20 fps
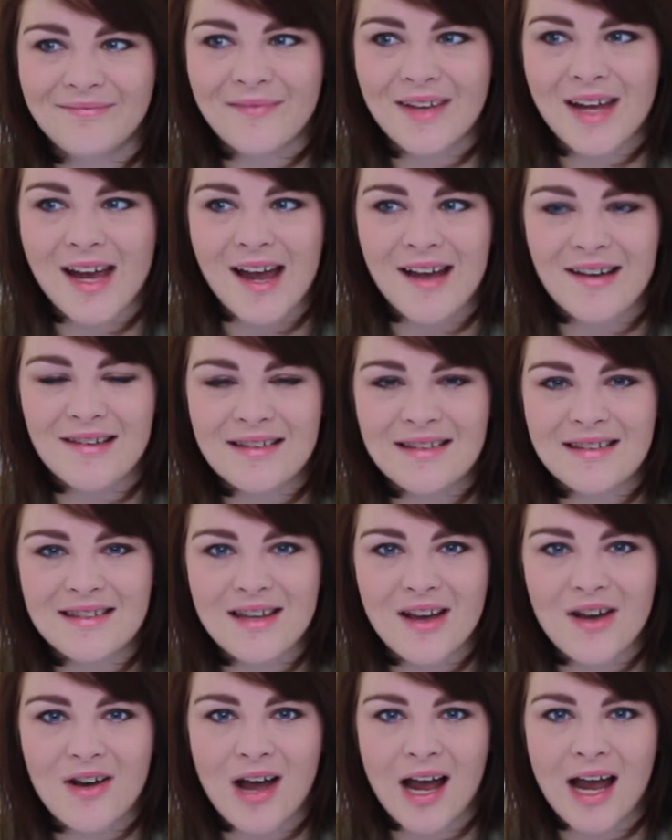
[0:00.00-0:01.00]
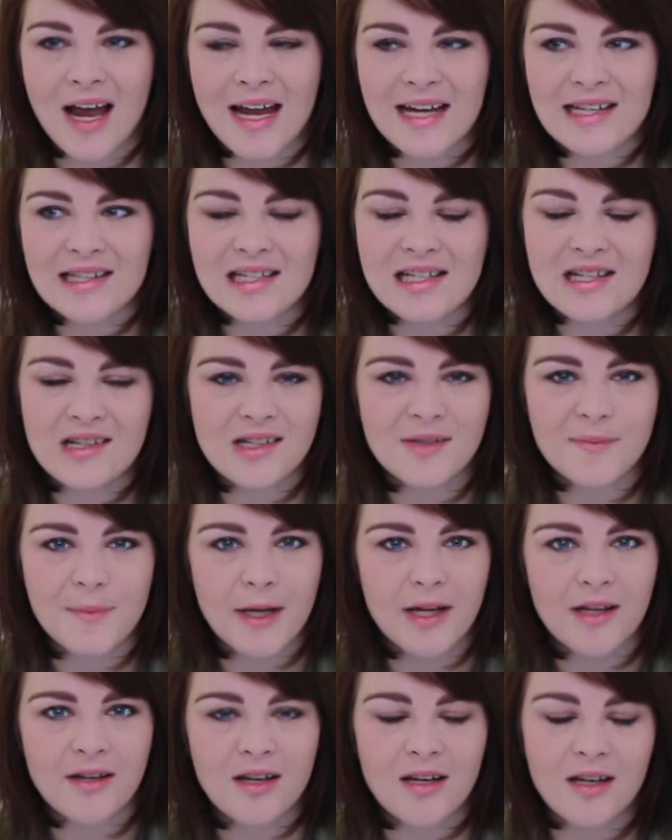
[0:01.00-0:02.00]
Yeah, so I actually just
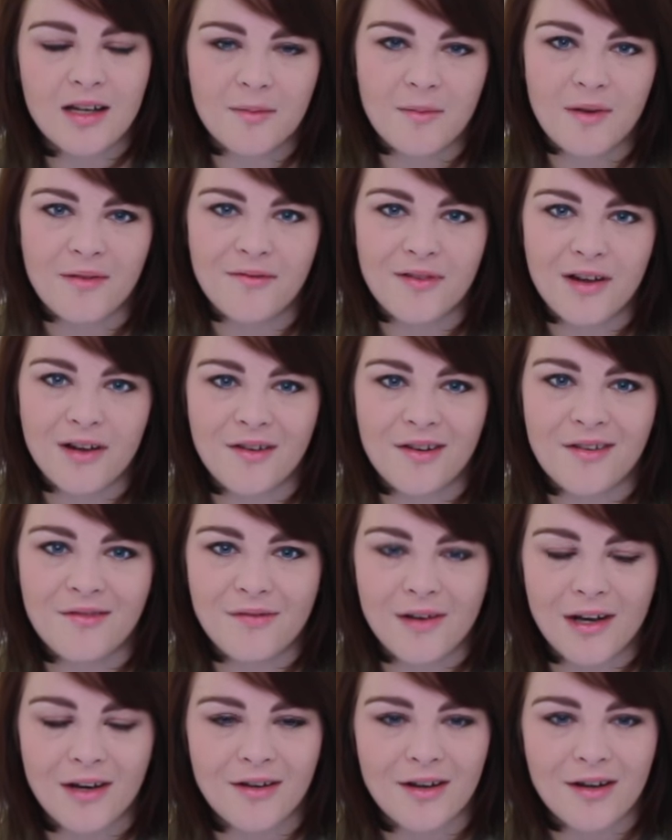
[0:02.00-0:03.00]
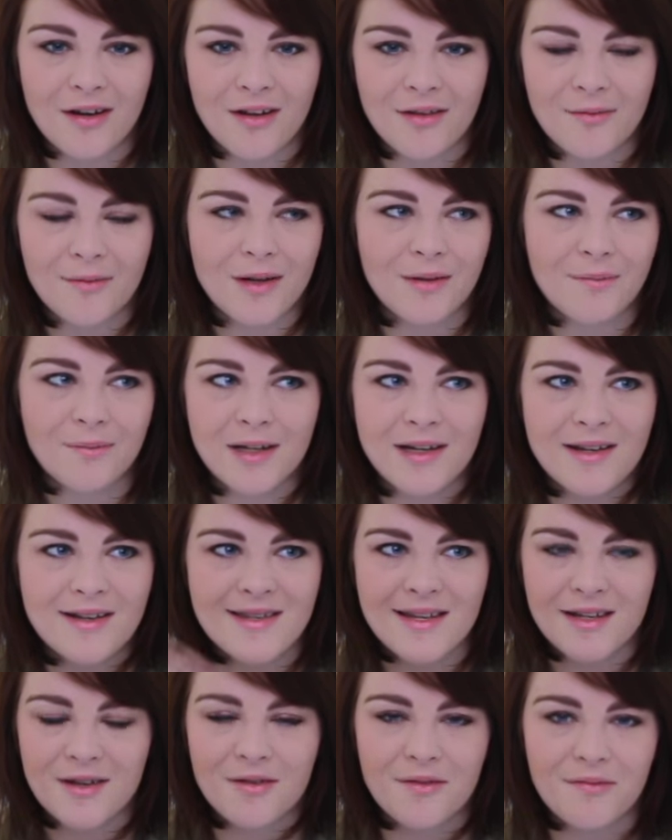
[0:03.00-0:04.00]
bailed on him and found another one
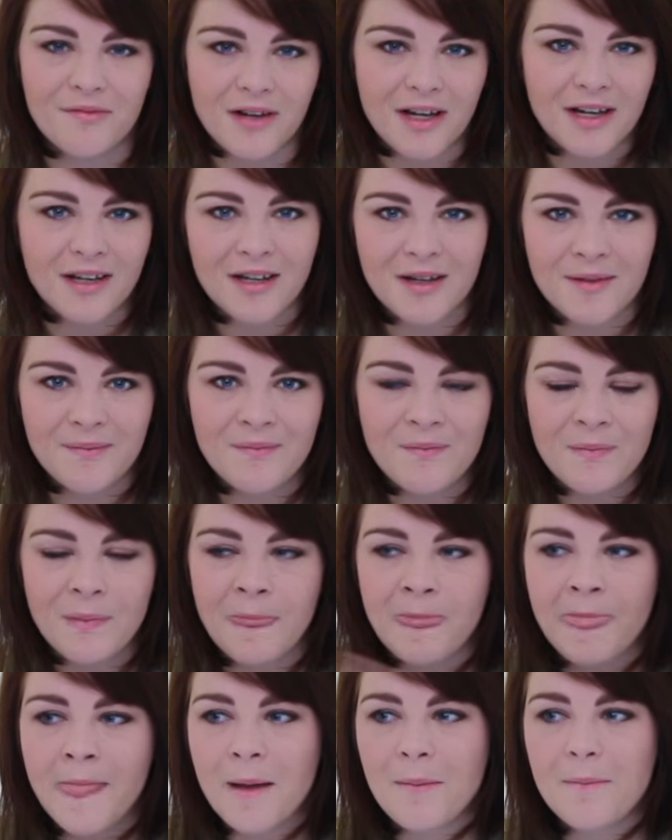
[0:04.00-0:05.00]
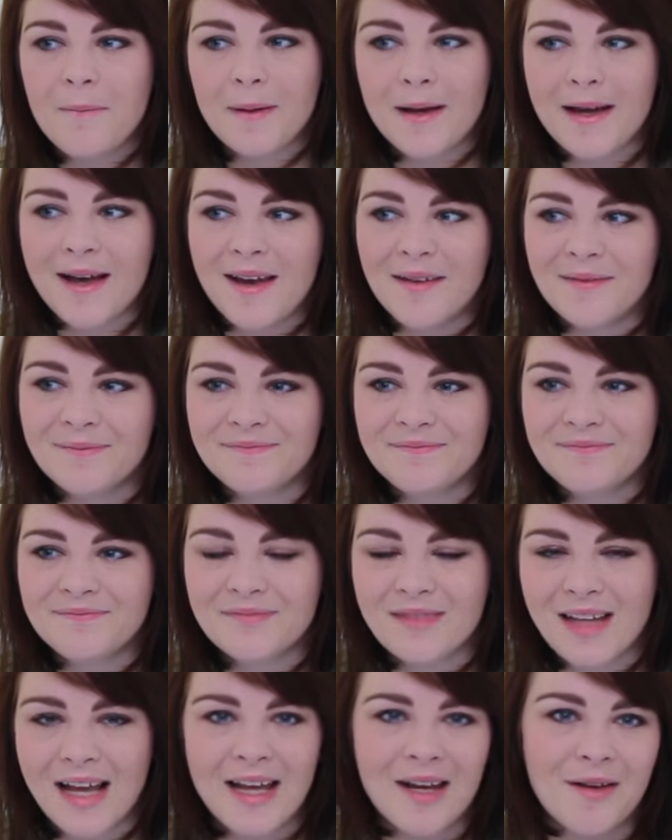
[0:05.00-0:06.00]
because I couldn't find him. But
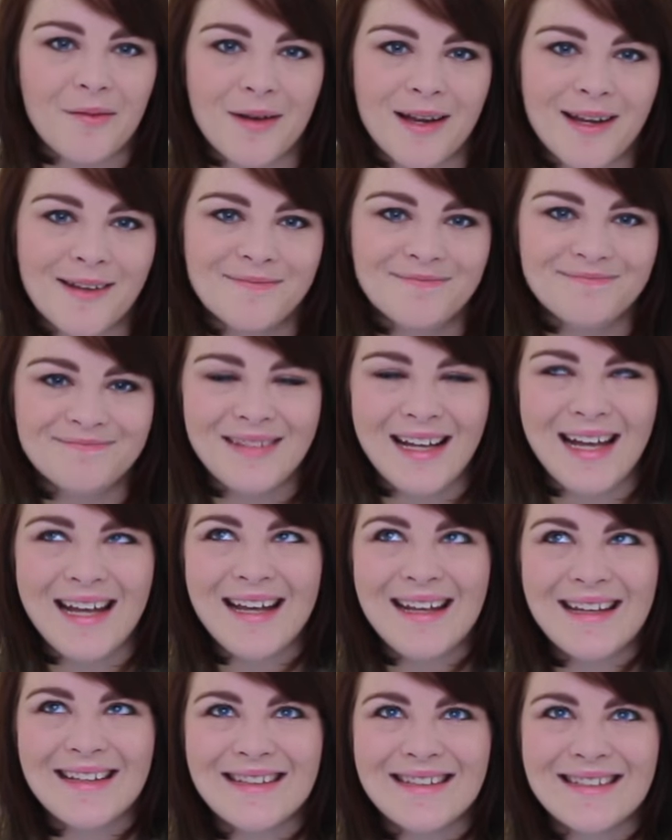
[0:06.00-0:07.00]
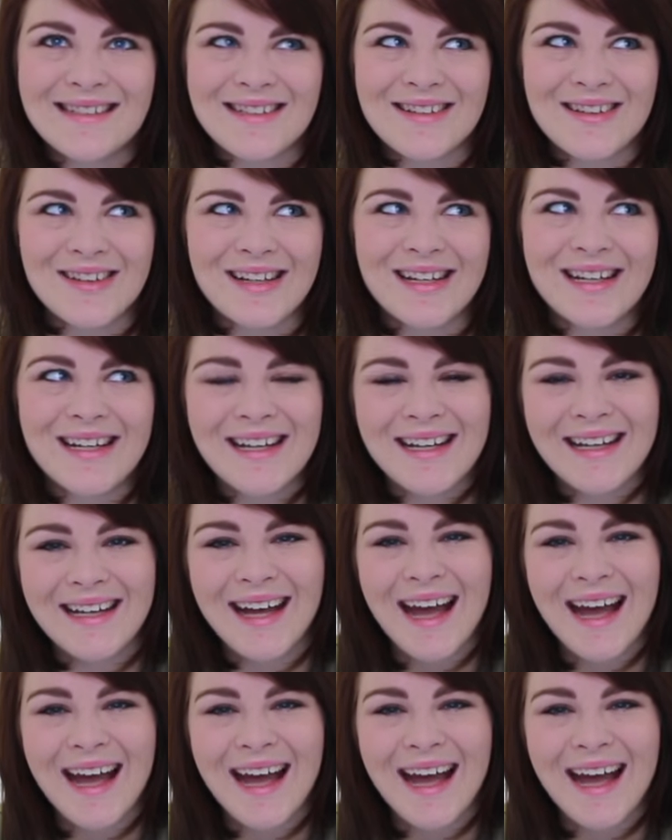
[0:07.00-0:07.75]
anyway, sorry.